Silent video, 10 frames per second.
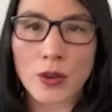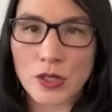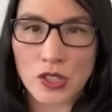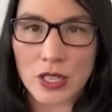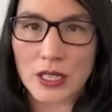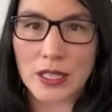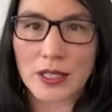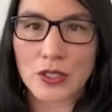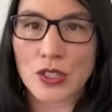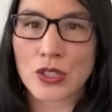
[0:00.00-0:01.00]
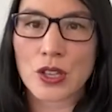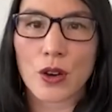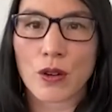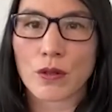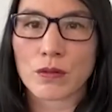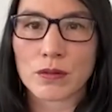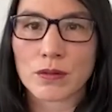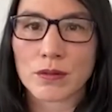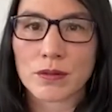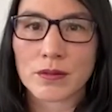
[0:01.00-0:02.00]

all Christianity is just so